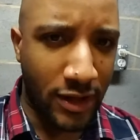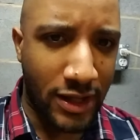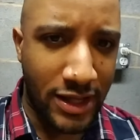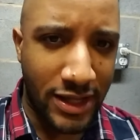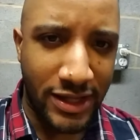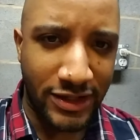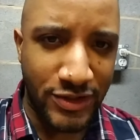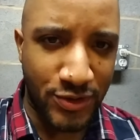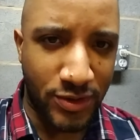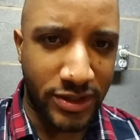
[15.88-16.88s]
I
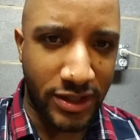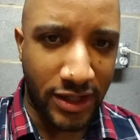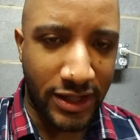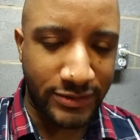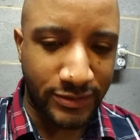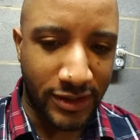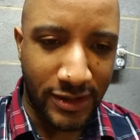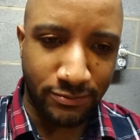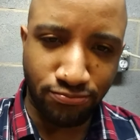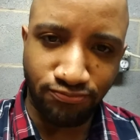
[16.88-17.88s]
enjoyed it a lot.
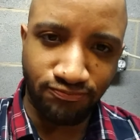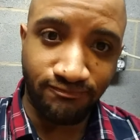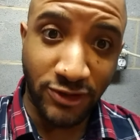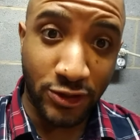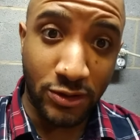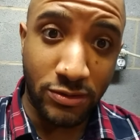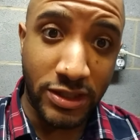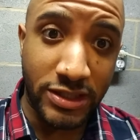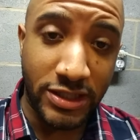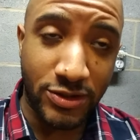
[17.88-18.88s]
So
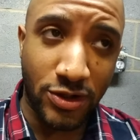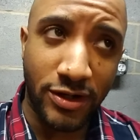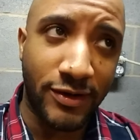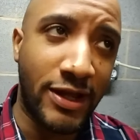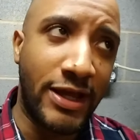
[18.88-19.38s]
let's get started.